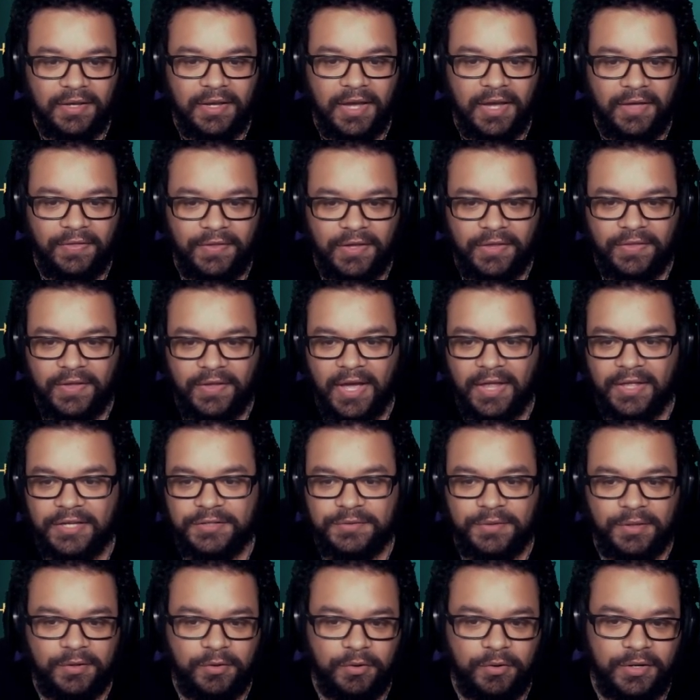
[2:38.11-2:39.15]
And then the
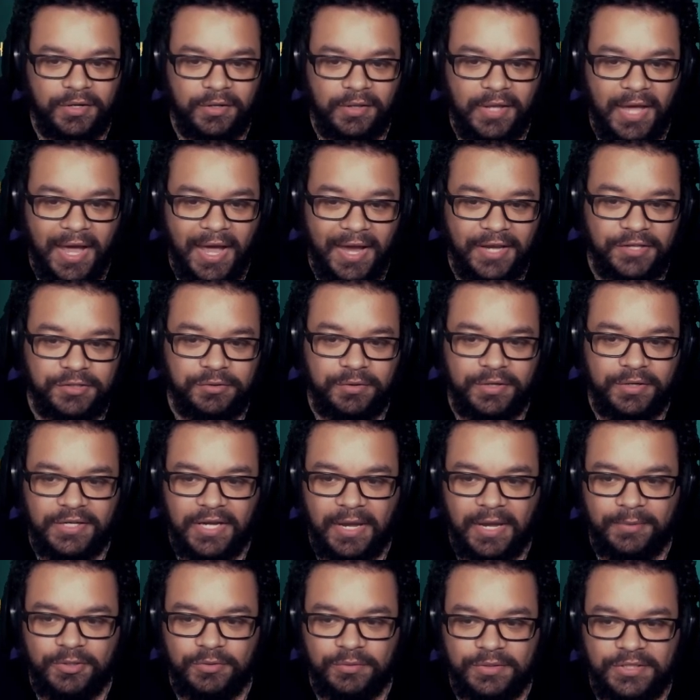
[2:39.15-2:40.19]
allies with the highest crit
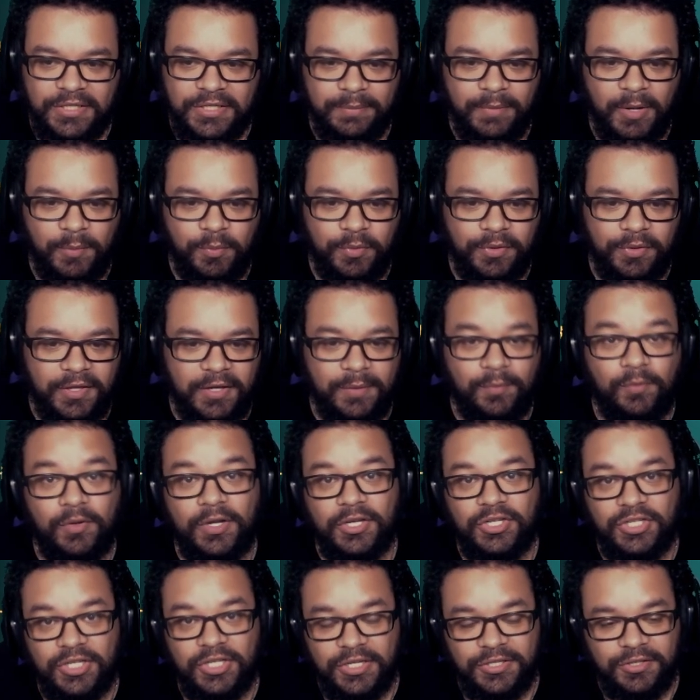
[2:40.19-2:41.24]
damage will team up with him,
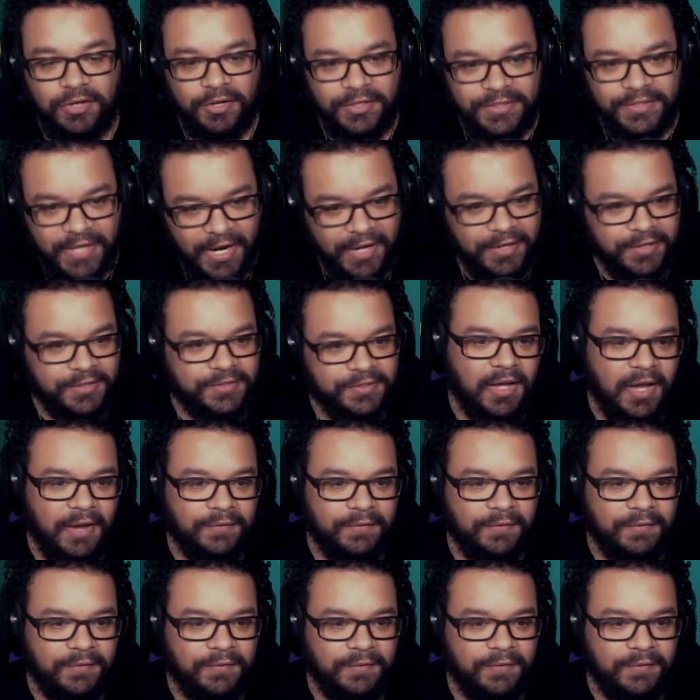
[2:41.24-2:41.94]
which is our Titus.